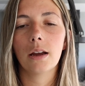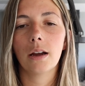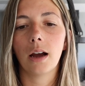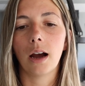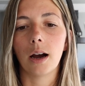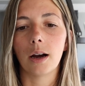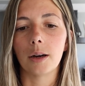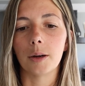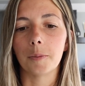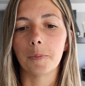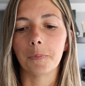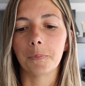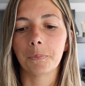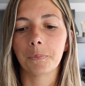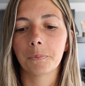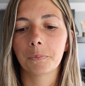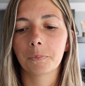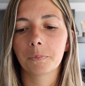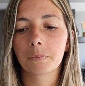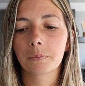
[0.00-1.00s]

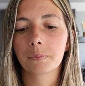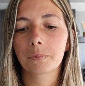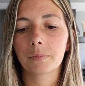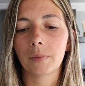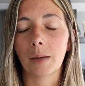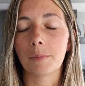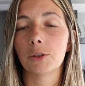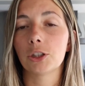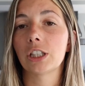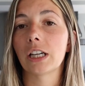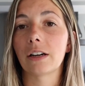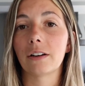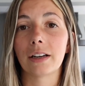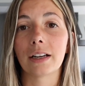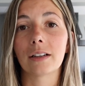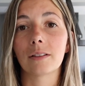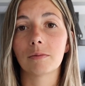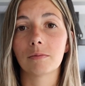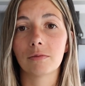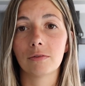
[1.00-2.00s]
I'm
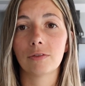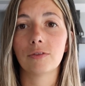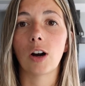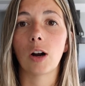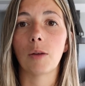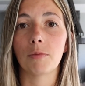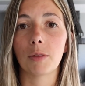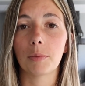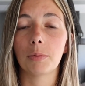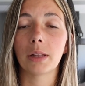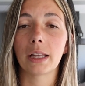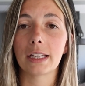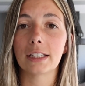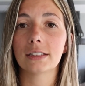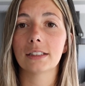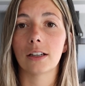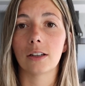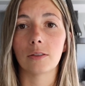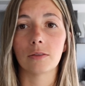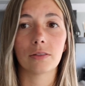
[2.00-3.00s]
sharing from the
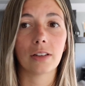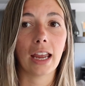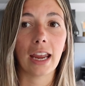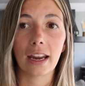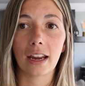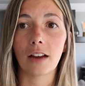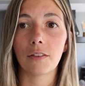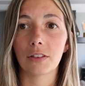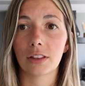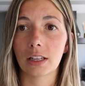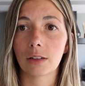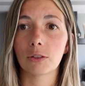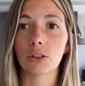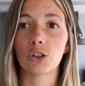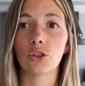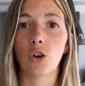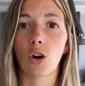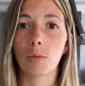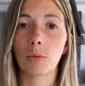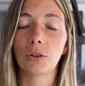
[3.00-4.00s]
place of, hey, everything was
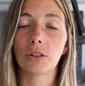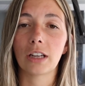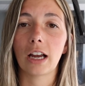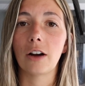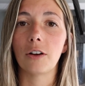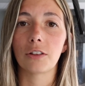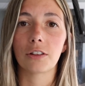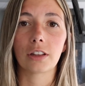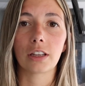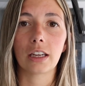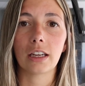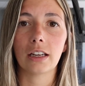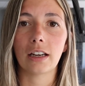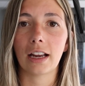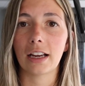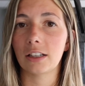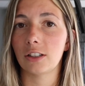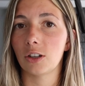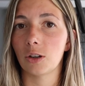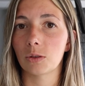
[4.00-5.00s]
normal and healthy and I
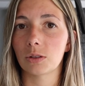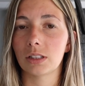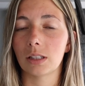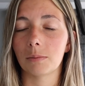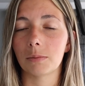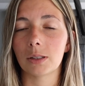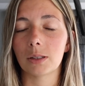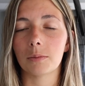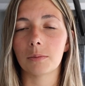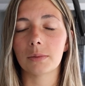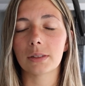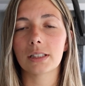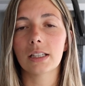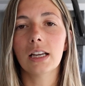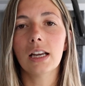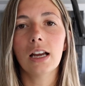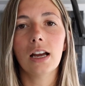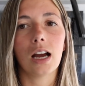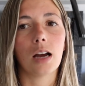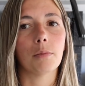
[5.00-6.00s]
had no symptoms.
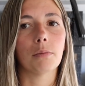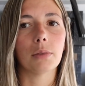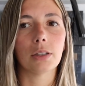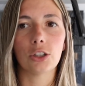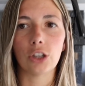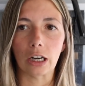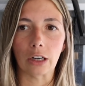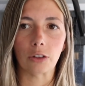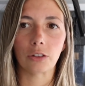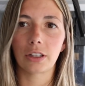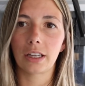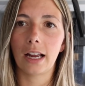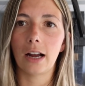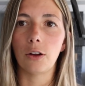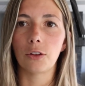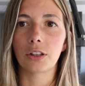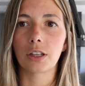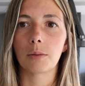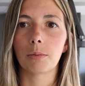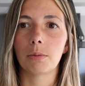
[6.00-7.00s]
I'm a generally
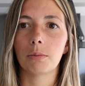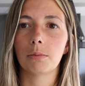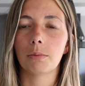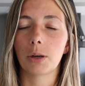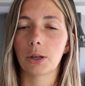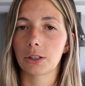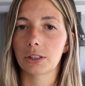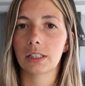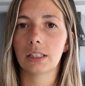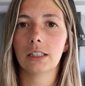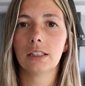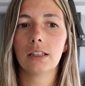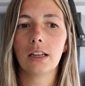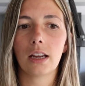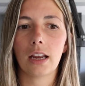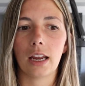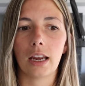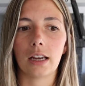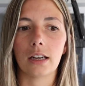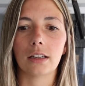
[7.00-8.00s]
healthy person
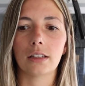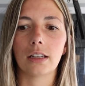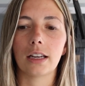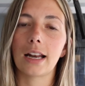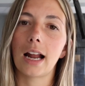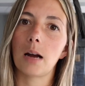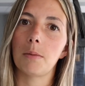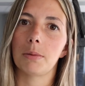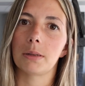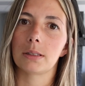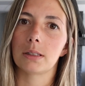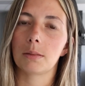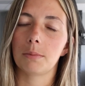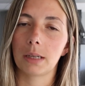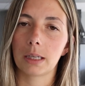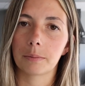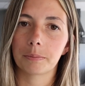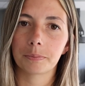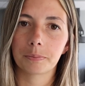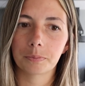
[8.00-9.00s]
and it happened to me.